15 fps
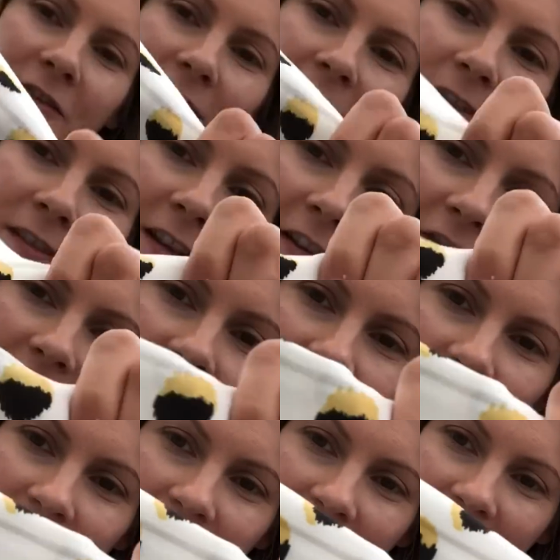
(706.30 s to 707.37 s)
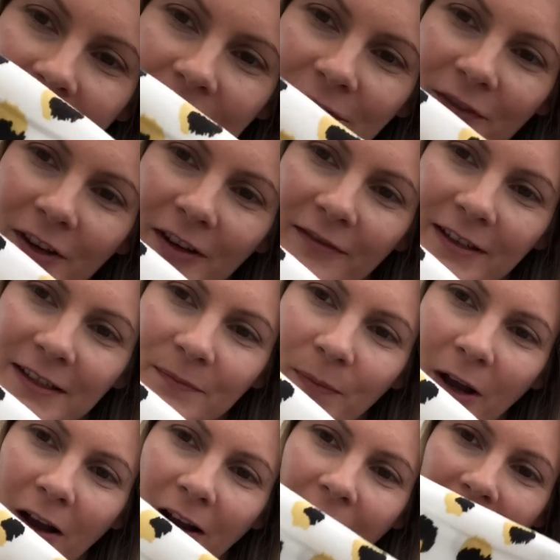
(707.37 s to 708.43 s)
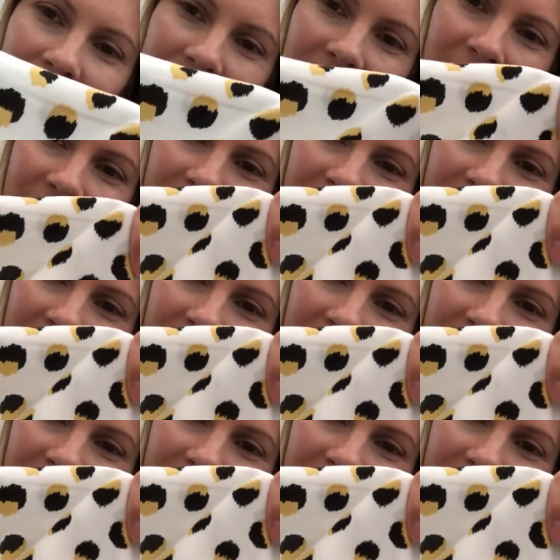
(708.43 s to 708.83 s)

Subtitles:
just think those furry spots,